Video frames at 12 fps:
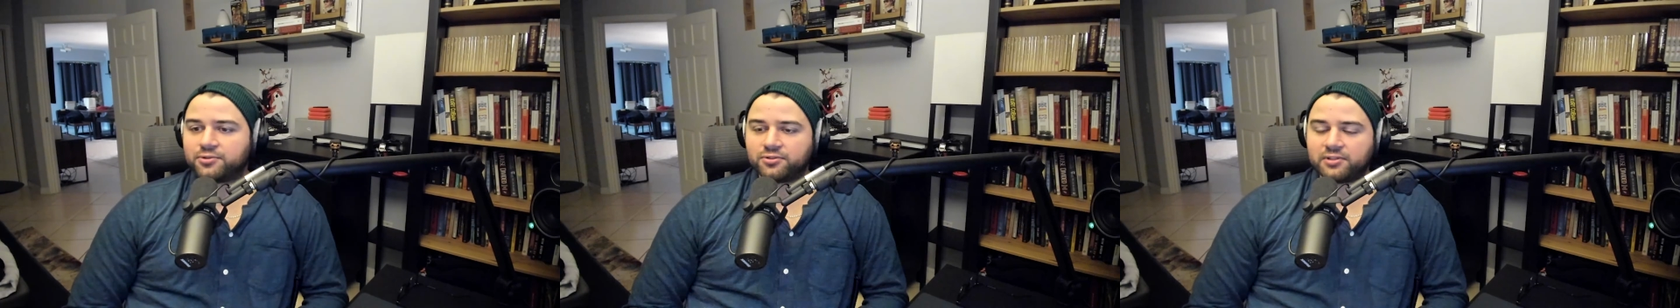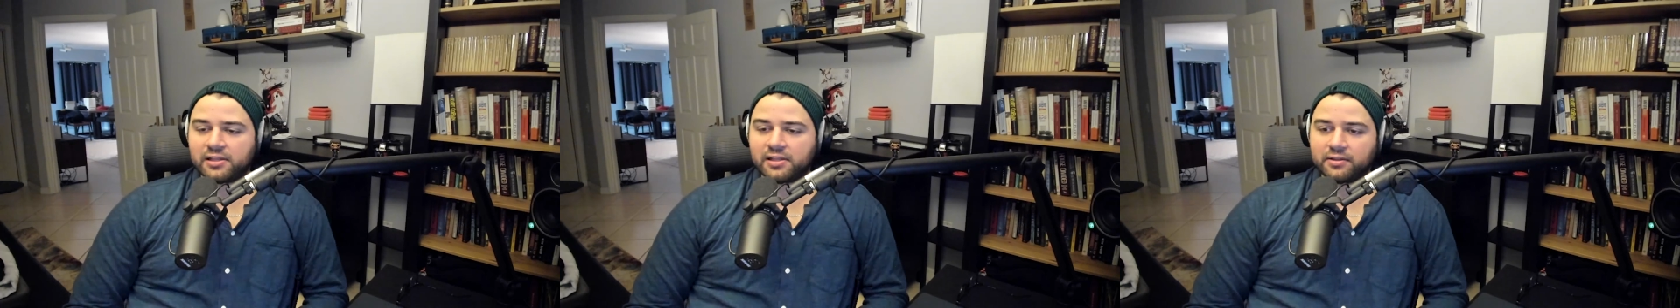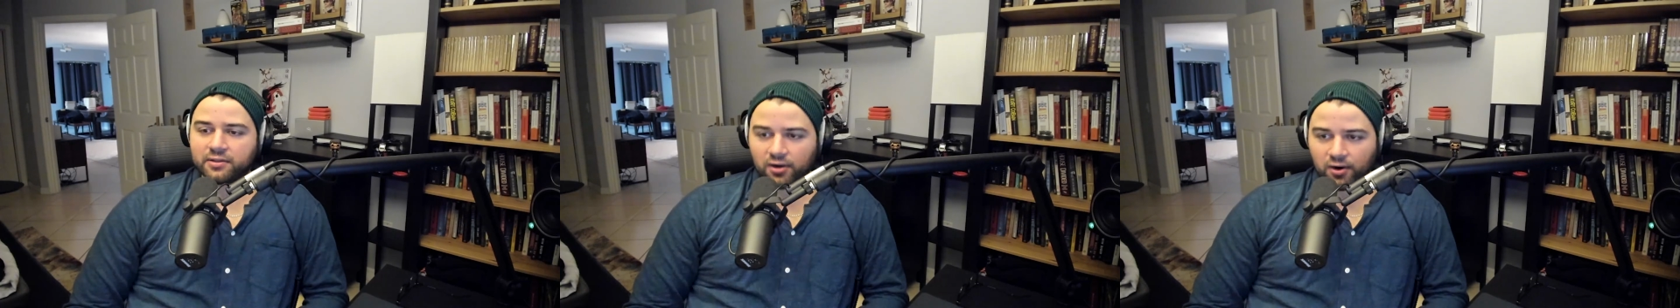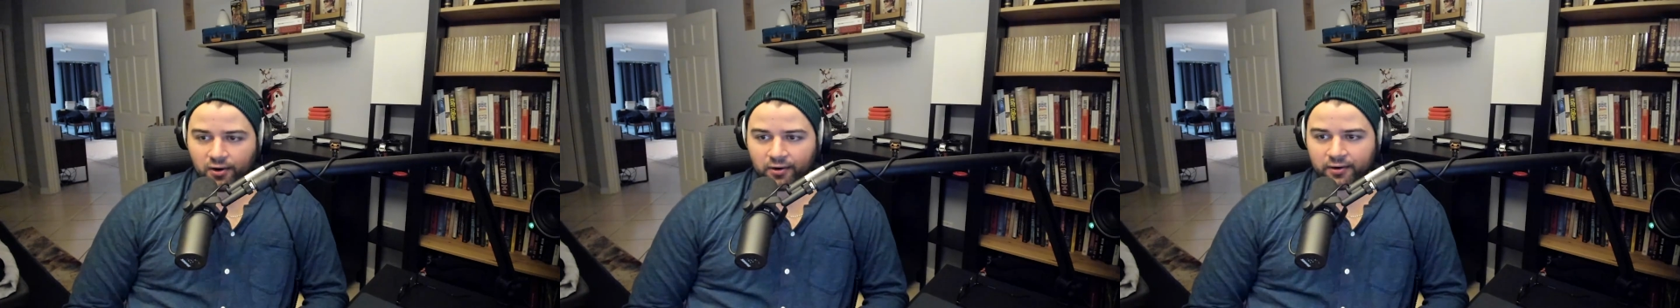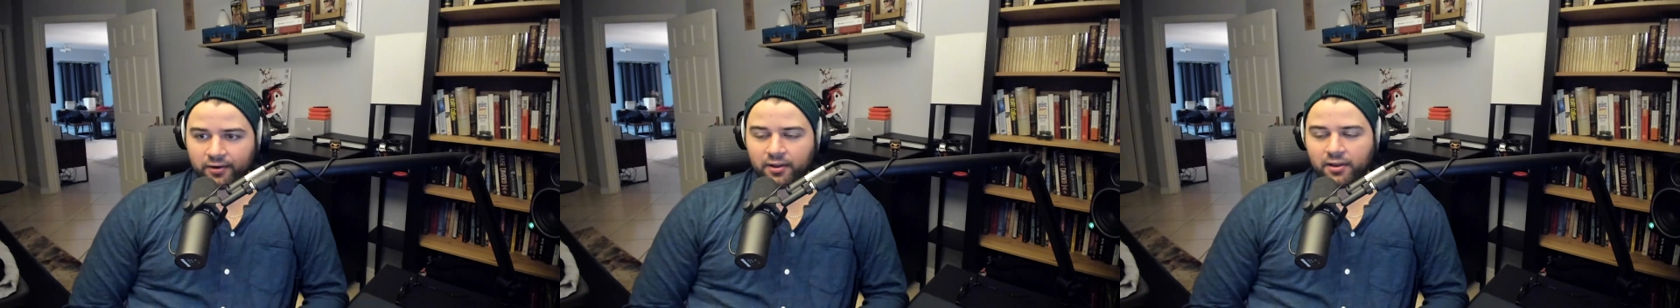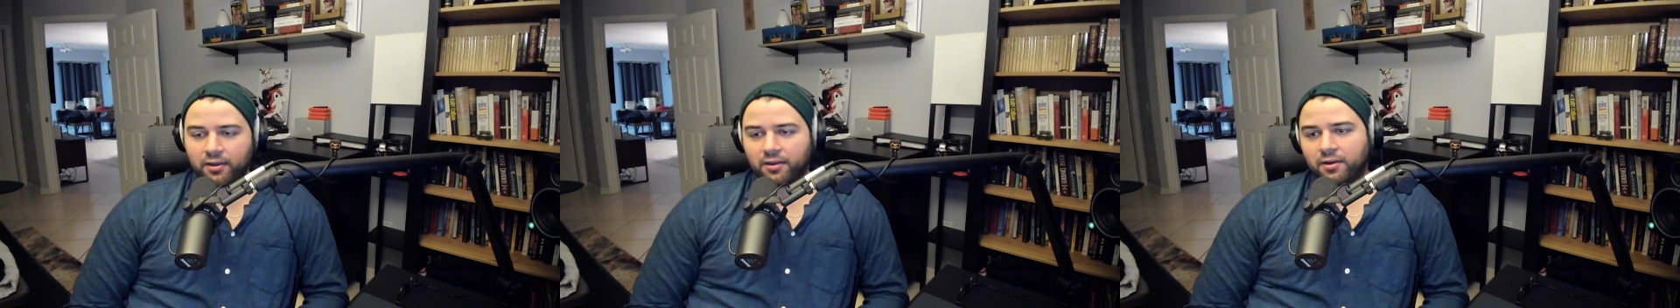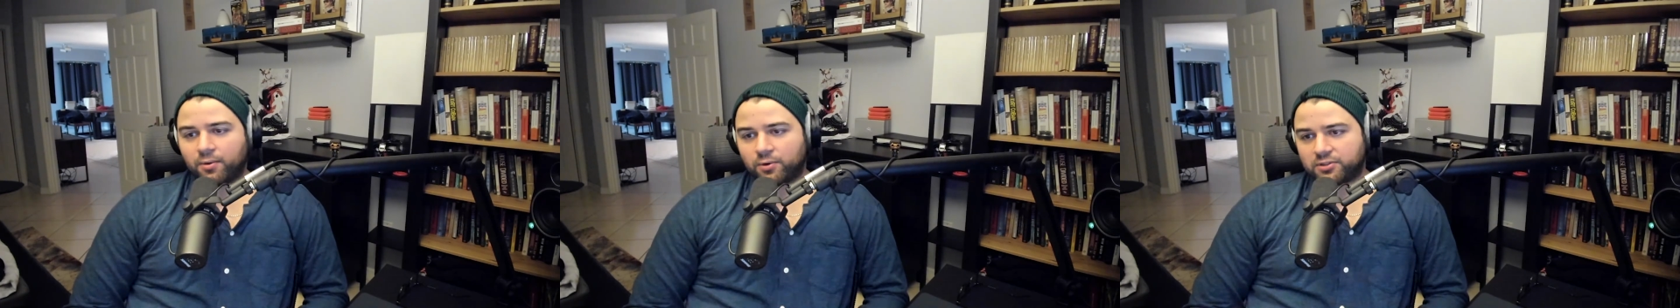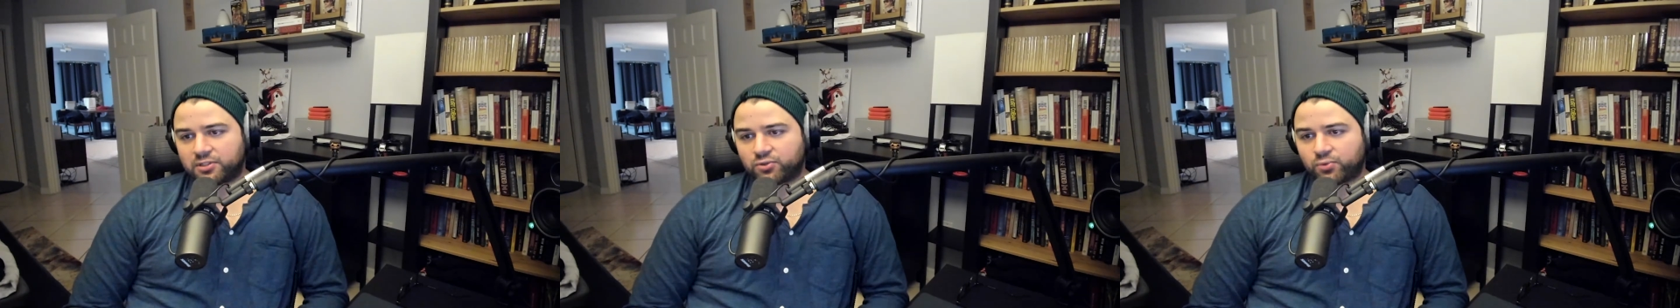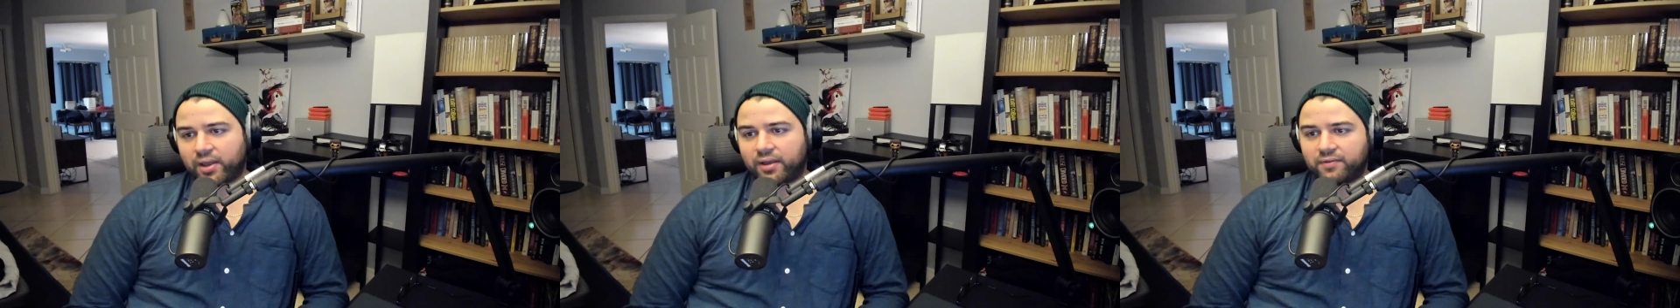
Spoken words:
So stealing the car was his way